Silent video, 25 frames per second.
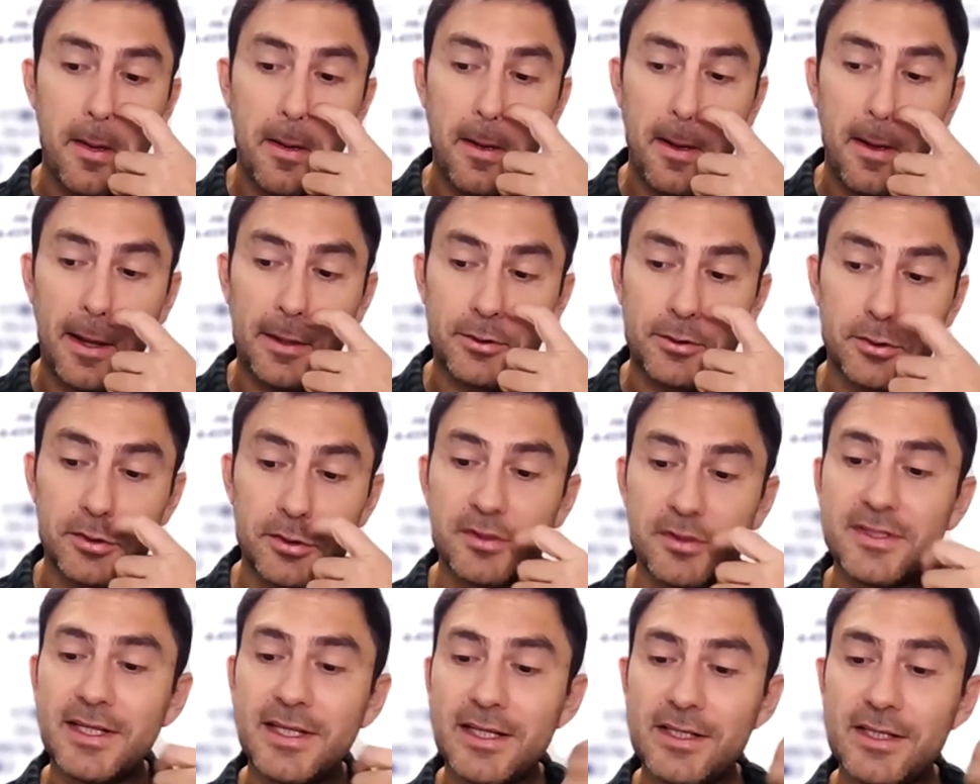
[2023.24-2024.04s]

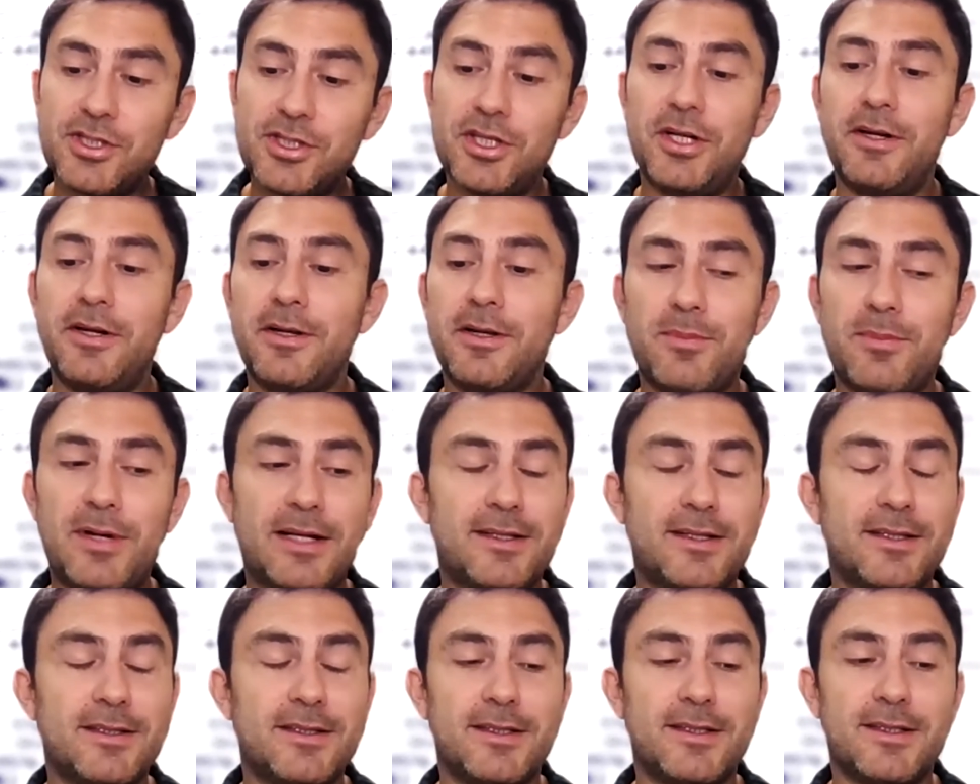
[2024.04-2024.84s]
introducing engineering
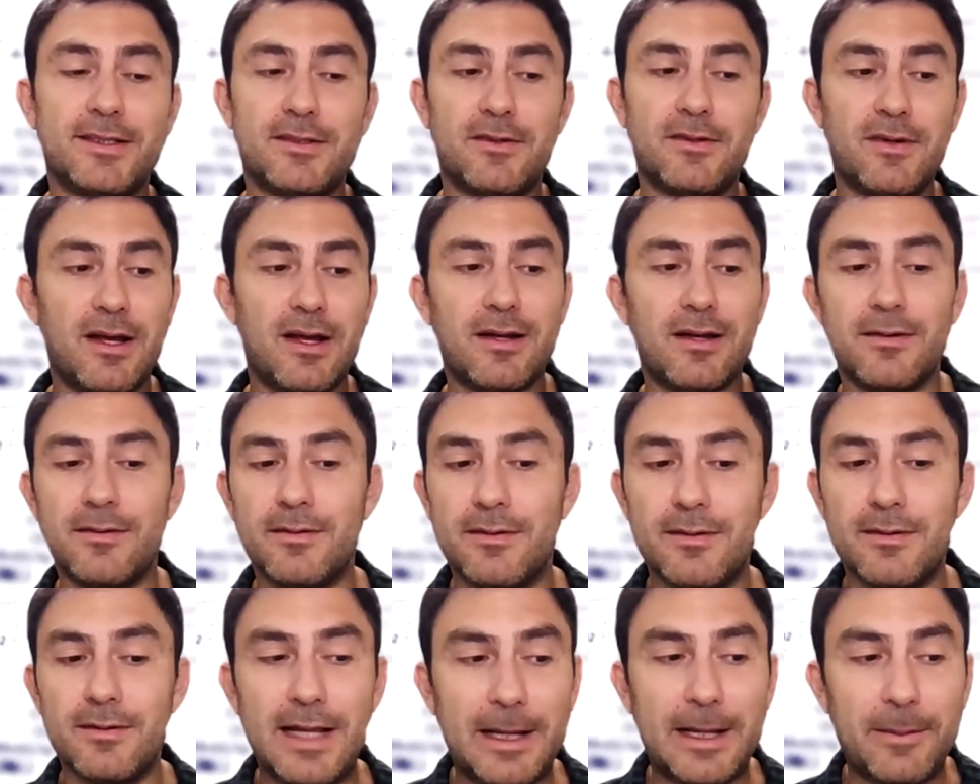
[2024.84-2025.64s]
practices around
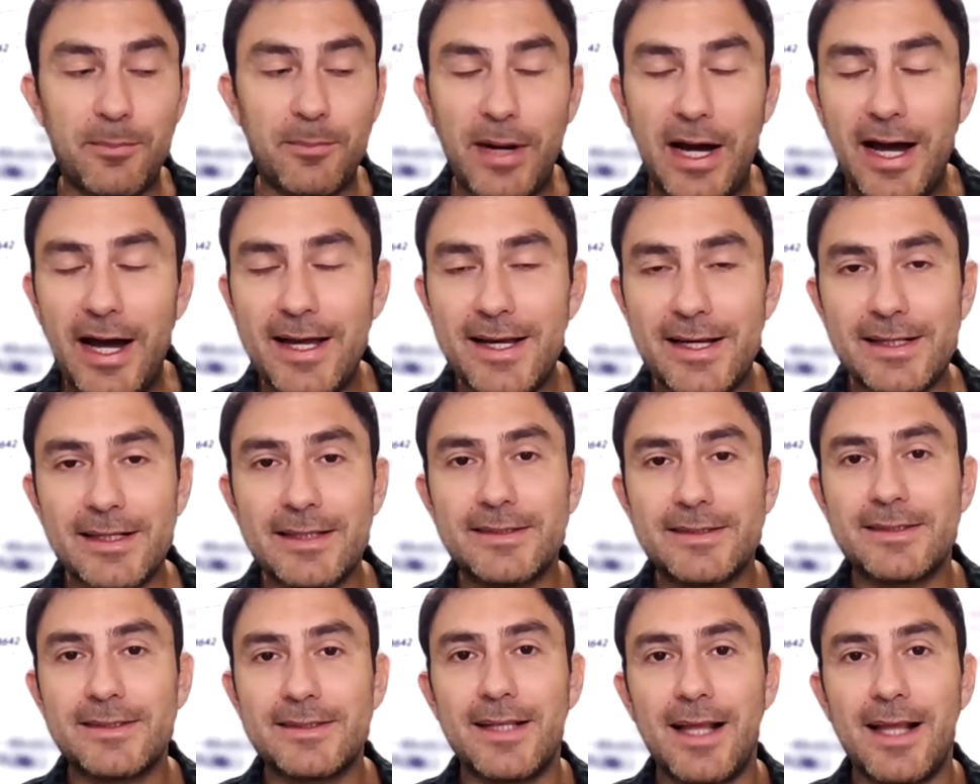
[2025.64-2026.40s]
like bias.